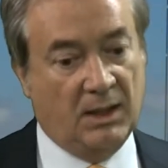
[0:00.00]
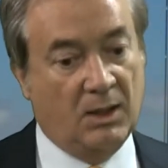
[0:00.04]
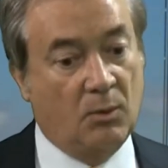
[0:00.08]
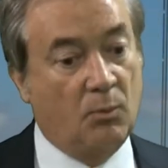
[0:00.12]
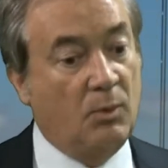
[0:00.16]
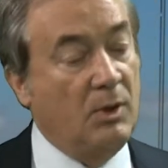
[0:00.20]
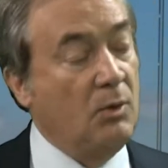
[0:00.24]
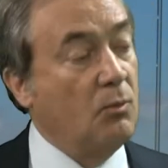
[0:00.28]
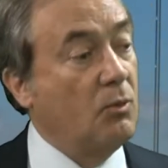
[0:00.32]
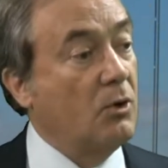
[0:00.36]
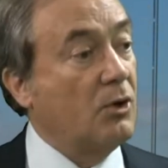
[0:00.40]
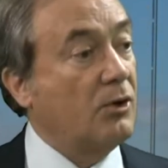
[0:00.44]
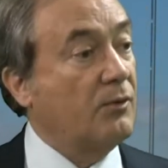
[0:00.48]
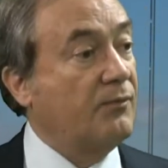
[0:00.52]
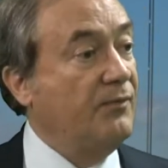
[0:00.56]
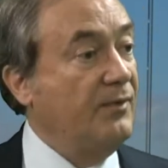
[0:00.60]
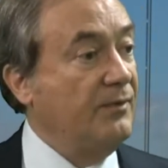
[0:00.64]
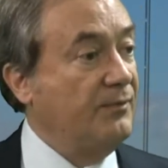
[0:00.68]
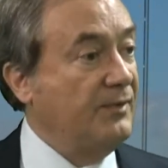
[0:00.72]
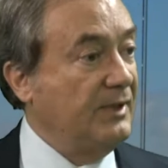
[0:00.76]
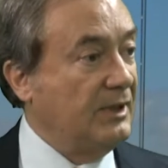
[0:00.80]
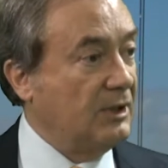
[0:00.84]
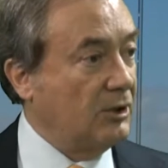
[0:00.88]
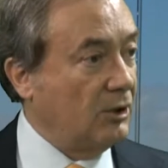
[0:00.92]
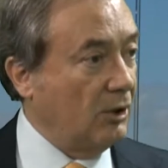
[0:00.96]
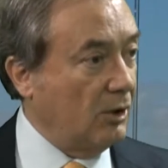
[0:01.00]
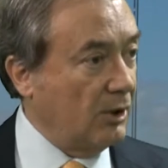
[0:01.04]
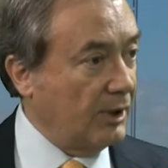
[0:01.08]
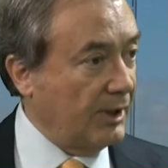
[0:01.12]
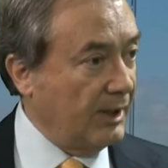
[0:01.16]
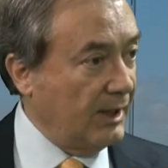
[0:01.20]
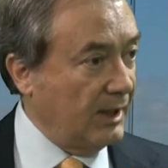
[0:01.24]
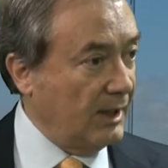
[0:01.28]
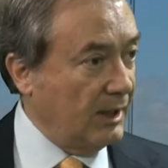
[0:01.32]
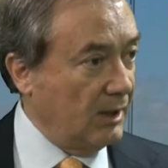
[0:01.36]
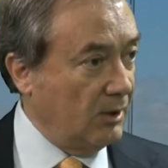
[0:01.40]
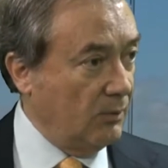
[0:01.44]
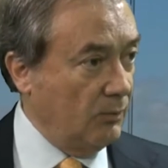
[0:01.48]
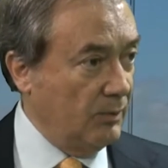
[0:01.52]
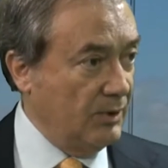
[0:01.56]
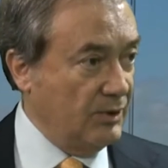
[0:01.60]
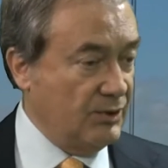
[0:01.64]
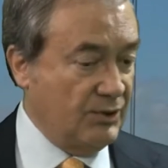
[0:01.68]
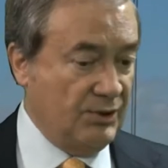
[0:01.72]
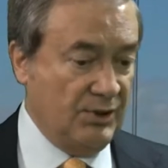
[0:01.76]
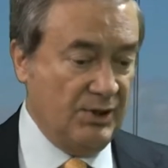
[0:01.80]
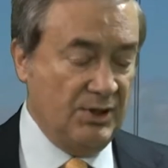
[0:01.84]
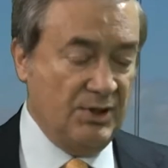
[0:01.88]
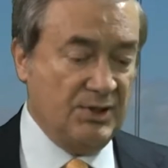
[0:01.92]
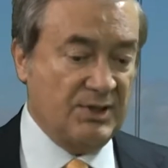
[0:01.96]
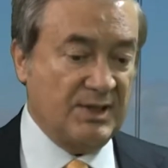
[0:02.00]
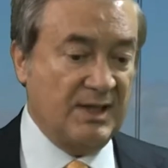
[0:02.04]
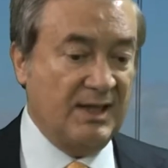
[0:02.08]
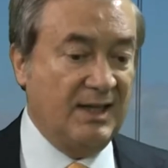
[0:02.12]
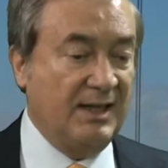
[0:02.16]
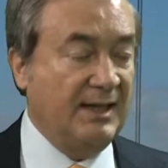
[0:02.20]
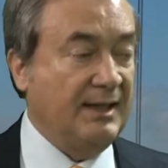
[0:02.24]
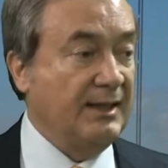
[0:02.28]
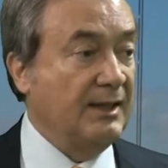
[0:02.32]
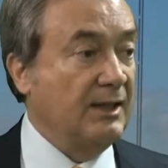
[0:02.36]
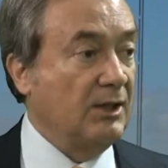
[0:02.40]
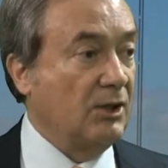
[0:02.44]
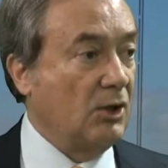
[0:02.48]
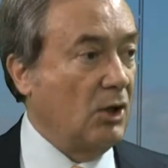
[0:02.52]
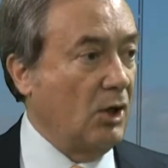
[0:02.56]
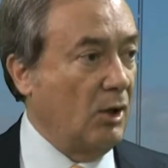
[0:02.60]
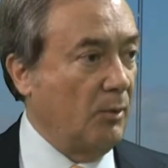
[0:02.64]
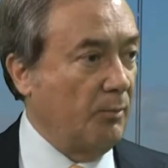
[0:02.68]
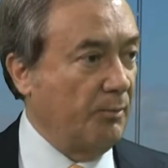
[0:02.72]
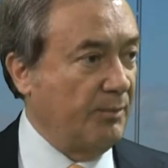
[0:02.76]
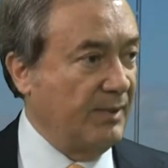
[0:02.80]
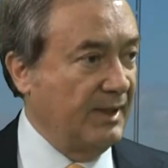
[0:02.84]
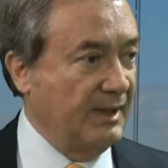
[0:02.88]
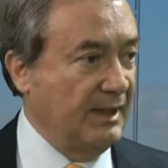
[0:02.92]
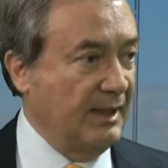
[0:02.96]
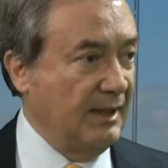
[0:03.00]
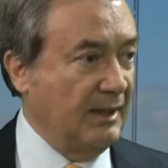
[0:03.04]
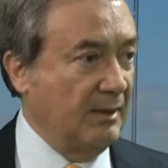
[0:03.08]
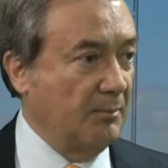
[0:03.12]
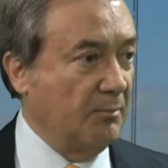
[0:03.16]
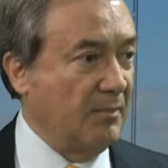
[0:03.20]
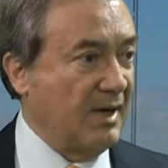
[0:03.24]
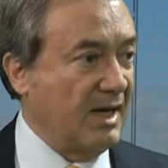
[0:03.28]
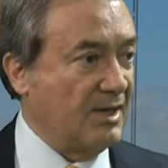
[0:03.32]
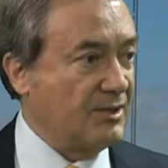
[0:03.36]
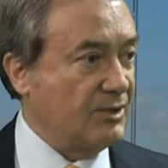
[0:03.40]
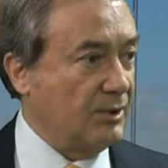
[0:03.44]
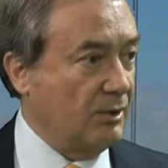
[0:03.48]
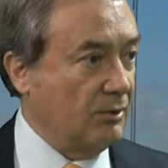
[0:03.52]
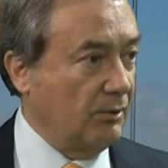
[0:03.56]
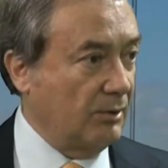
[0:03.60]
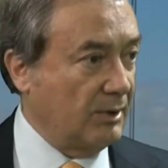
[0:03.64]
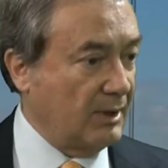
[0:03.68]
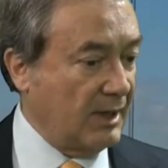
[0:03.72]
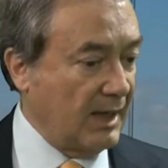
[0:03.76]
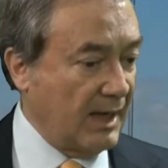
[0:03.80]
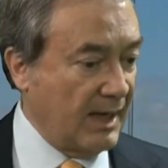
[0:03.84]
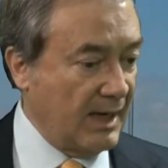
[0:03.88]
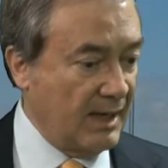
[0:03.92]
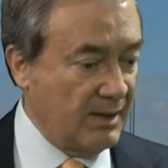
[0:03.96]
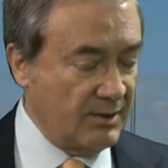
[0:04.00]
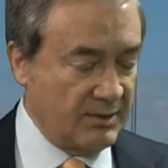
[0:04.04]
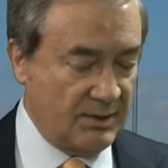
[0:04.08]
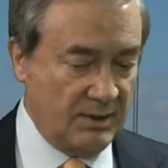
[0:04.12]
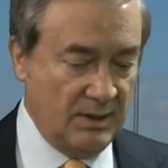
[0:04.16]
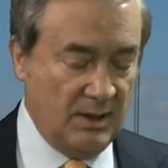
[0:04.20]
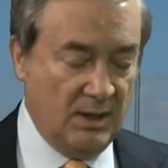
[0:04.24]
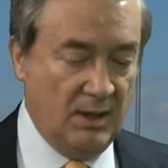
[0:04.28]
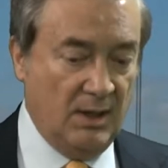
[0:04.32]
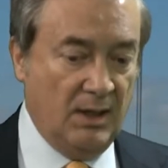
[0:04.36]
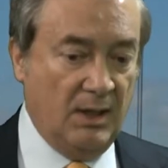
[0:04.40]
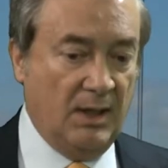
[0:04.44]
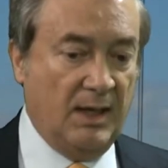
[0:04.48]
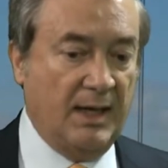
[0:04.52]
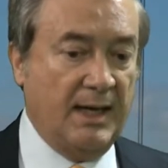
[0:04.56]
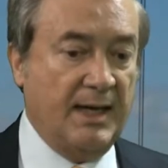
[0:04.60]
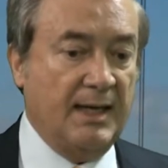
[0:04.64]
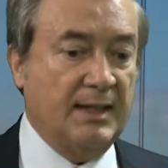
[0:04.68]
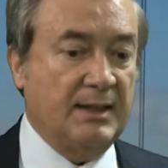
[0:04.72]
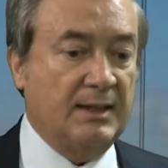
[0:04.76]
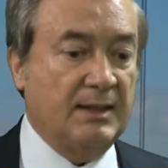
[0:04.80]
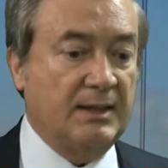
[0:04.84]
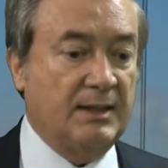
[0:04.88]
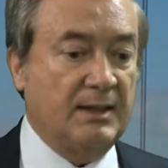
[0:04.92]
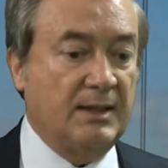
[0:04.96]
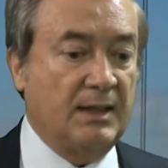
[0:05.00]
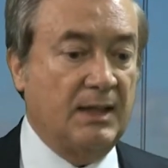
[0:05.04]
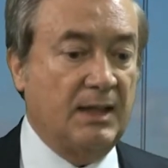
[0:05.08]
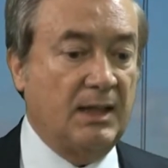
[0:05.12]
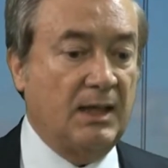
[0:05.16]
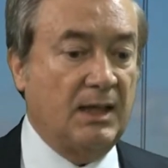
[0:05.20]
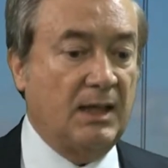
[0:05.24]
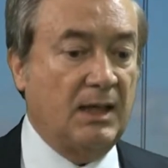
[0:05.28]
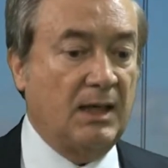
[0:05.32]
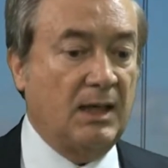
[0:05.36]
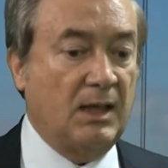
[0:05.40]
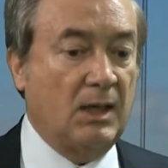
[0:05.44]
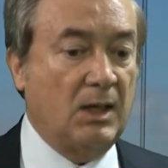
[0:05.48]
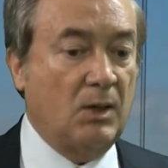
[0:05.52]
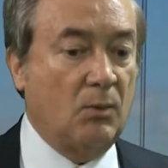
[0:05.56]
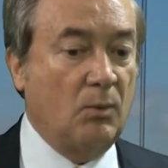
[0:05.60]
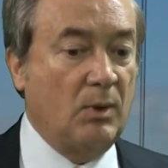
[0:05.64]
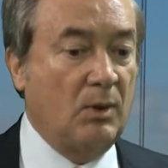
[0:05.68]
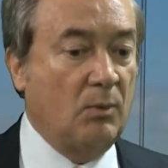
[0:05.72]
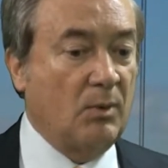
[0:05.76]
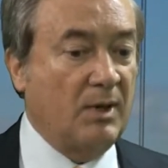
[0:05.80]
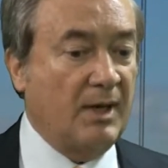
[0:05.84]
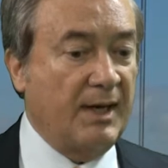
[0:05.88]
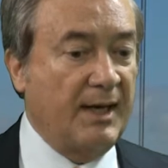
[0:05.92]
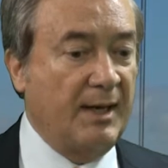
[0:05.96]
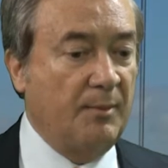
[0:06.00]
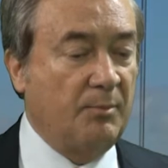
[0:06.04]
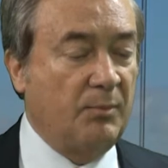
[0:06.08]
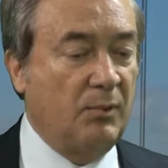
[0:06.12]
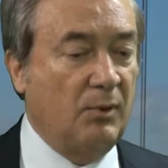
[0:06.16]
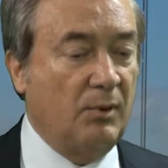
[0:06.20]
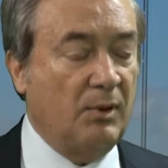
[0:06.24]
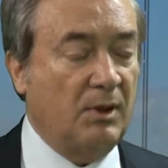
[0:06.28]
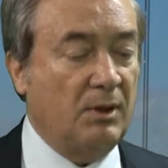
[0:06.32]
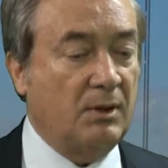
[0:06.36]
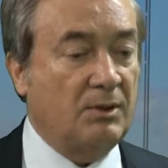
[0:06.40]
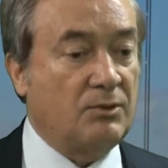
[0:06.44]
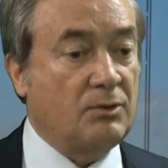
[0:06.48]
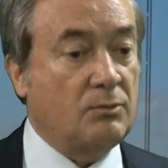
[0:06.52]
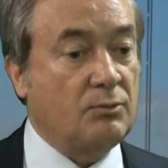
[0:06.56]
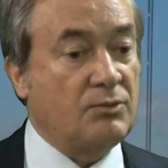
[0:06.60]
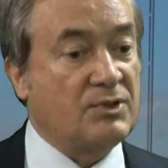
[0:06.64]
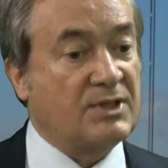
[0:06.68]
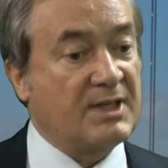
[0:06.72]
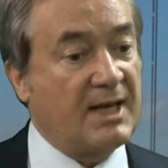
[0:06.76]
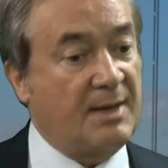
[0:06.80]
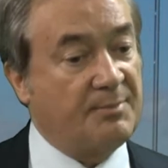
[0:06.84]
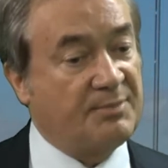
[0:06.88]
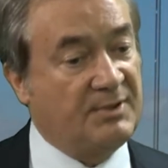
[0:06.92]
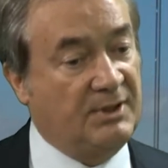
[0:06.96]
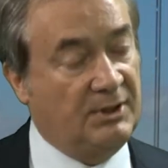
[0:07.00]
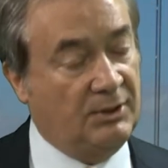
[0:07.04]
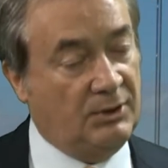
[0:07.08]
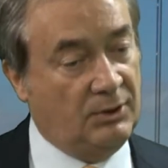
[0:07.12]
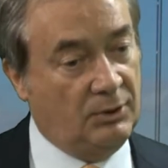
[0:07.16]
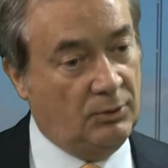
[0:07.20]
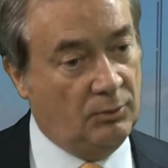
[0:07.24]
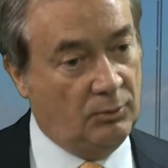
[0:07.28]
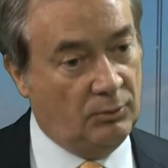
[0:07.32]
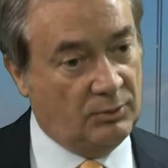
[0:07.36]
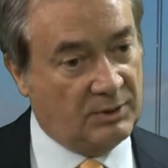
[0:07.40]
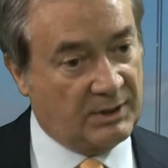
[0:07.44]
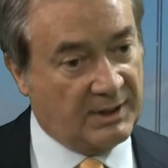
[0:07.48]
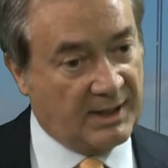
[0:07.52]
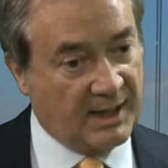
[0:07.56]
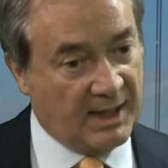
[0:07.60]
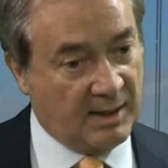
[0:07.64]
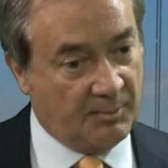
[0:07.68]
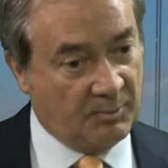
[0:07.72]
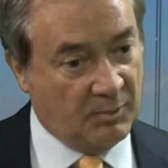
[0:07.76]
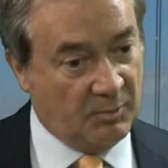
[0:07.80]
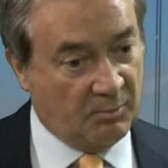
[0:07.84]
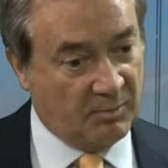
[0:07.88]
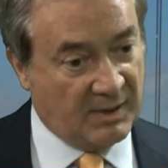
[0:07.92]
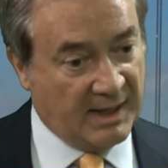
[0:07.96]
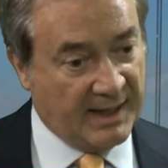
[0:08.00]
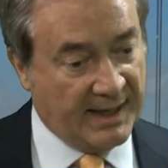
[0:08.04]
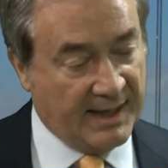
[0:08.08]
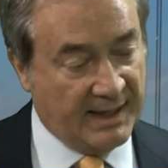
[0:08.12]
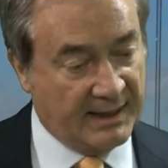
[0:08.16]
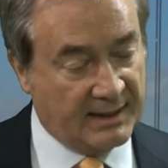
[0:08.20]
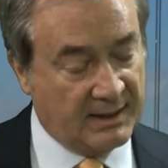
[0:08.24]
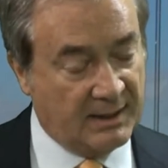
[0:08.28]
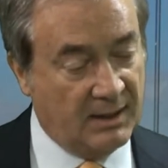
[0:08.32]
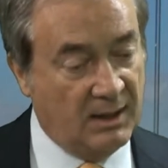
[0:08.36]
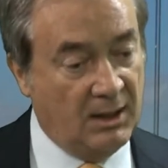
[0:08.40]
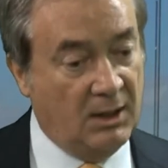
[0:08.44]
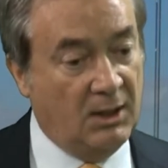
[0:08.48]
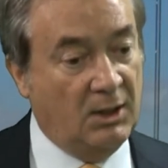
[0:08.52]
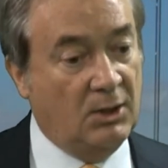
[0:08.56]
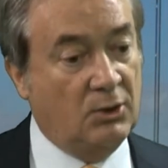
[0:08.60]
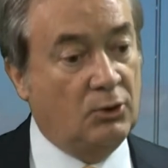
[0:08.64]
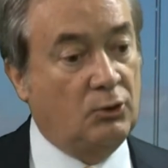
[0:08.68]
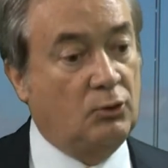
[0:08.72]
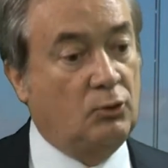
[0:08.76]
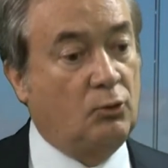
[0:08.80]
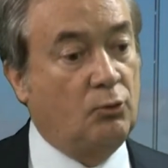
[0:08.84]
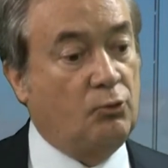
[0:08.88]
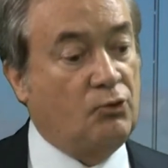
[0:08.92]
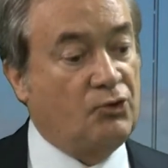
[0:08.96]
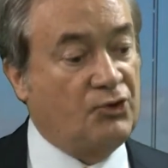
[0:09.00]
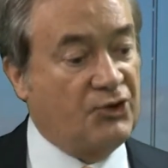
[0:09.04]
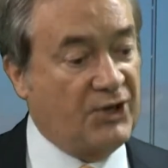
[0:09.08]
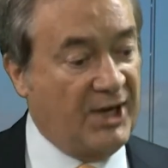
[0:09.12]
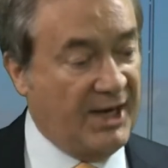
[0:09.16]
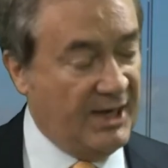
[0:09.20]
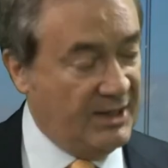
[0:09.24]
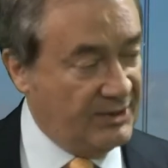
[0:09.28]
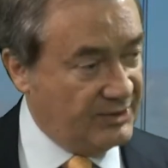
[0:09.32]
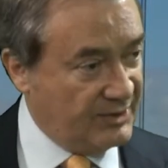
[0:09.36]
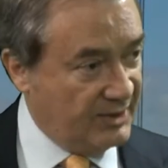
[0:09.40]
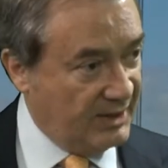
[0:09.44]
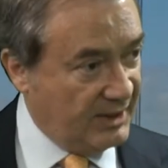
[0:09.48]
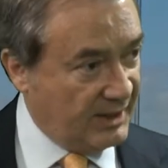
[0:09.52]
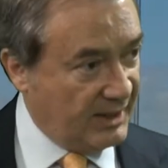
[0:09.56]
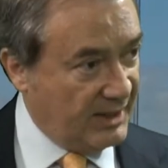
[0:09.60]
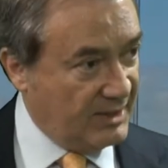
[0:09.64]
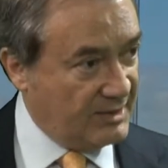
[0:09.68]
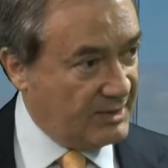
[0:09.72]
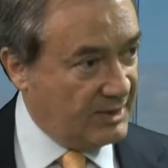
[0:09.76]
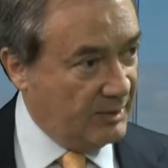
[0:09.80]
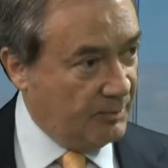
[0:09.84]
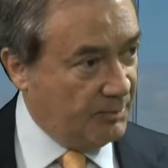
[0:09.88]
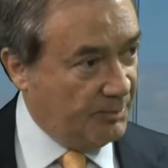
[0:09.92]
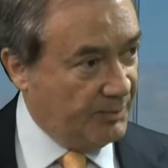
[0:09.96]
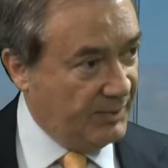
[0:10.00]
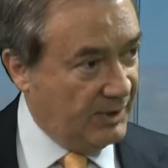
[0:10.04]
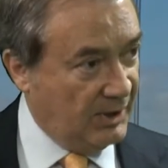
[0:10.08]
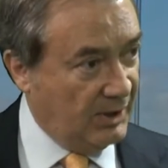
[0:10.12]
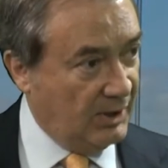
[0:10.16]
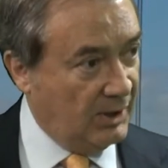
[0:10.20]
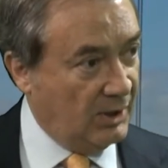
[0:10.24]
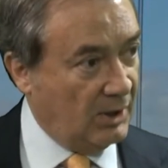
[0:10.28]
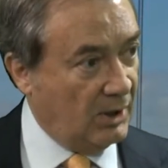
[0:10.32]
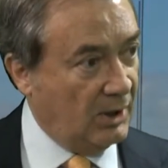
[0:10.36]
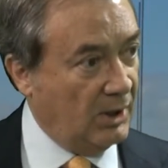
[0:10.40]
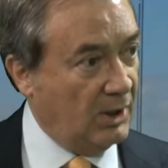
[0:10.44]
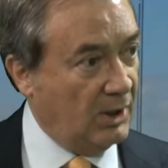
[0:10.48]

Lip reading: We work with Vittoria, which is a leading company in bicycle tires, and we were able to substitute carbon black to change the recipe